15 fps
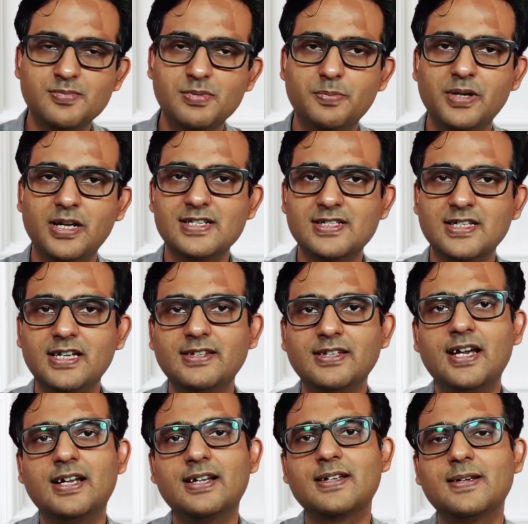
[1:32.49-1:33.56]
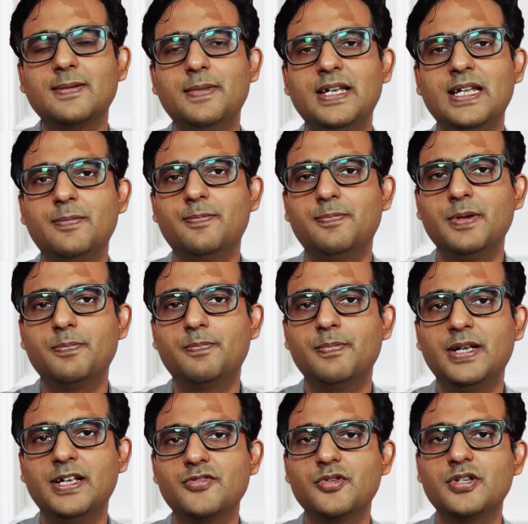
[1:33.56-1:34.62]
People are saying that uh, many
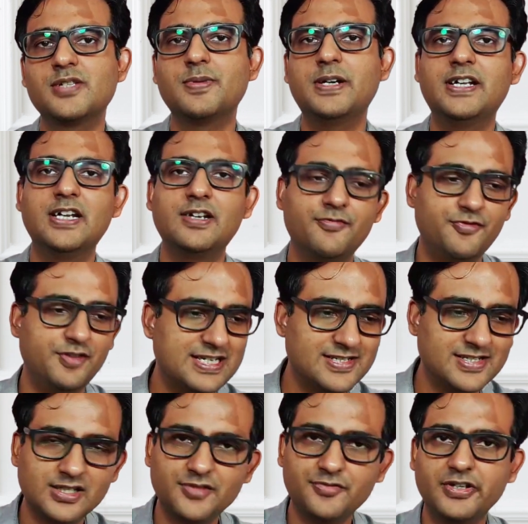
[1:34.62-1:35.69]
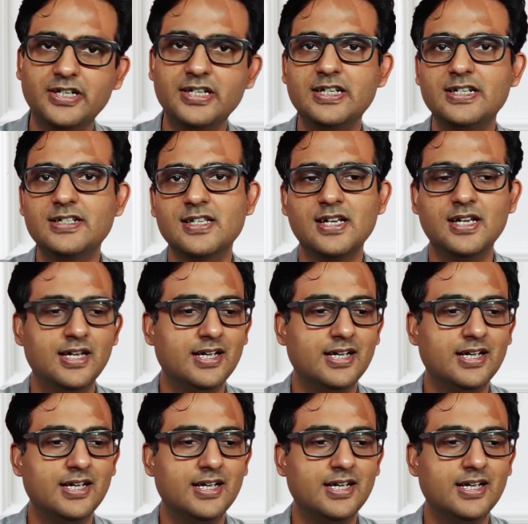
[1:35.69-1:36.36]
many students might get fake certificates.